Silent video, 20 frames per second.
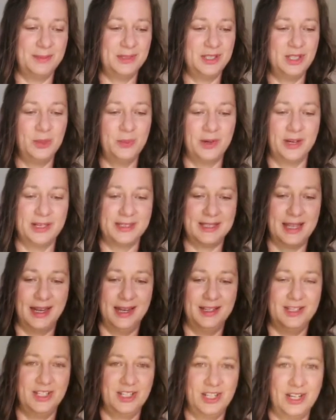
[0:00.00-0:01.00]
super
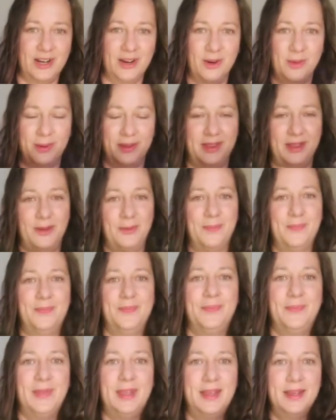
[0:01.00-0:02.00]
excited to share it with you.
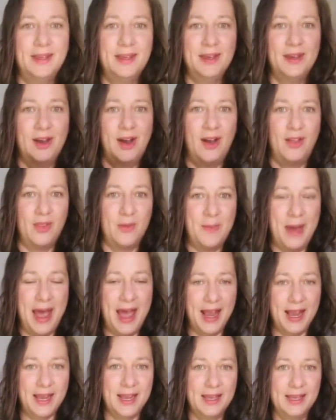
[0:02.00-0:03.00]
On the
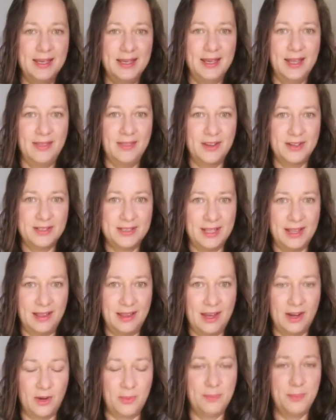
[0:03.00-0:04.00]
back, there's the
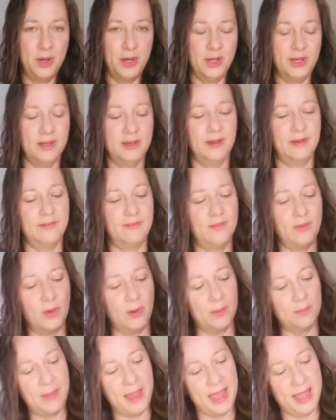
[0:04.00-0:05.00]
letter P
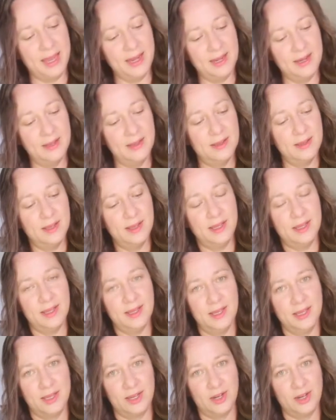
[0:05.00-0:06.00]
for pen.
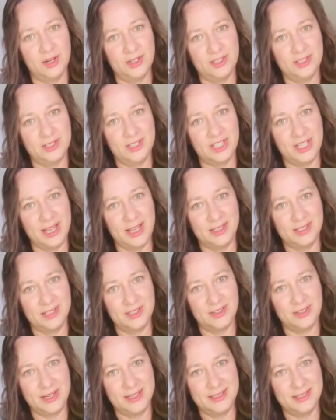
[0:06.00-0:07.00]
Encourage the child to
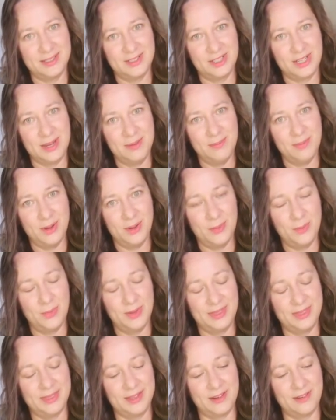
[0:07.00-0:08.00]
trace the shape with
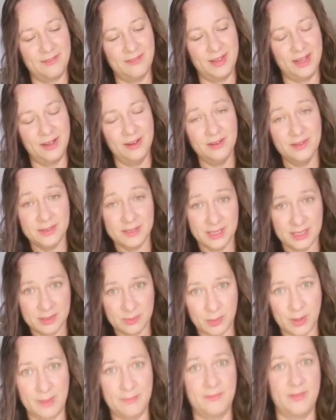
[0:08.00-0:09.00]
their fingers. It's
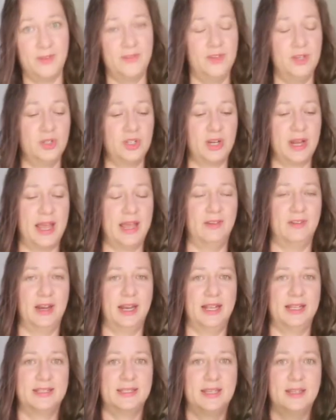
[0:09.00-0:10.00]
prep for future
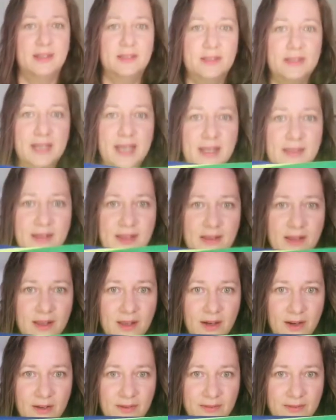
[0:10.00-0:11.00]
handwriting skills. And then the
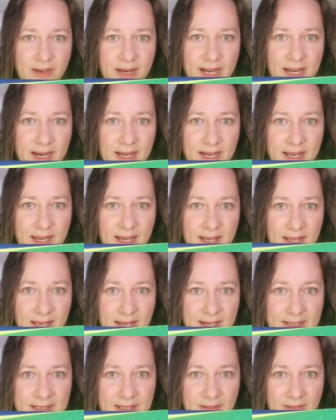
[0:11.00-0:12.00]
little phonetic
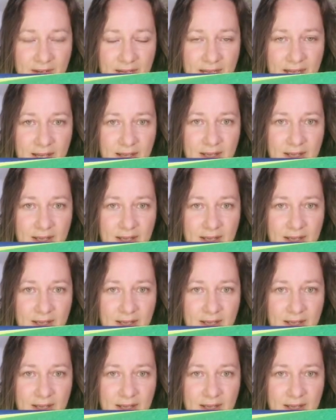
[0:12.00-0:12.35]
activity